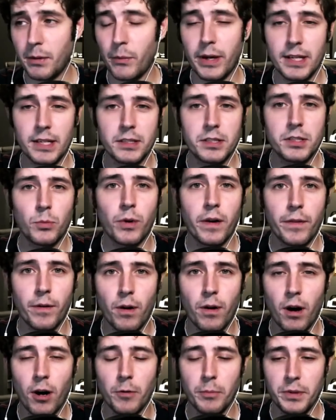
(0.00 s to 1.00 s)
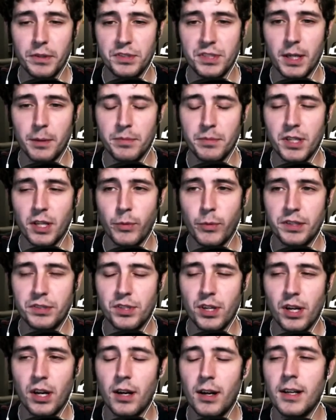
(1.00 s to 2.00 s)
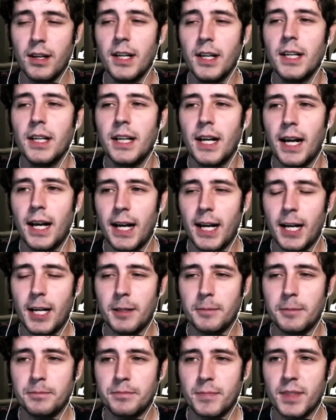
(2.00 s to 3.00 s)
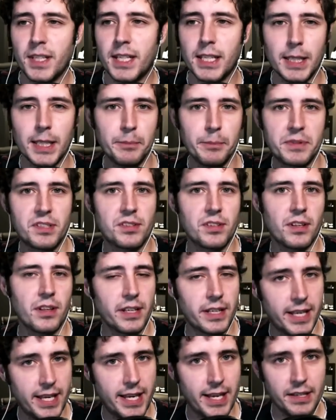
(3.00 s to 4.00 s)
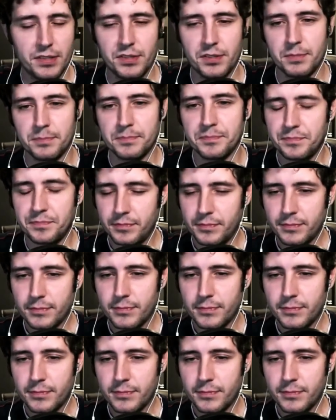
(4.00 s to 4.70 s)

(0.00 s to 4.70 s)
and we went into one of their art museums and we saw um, Klimt's The Kiss.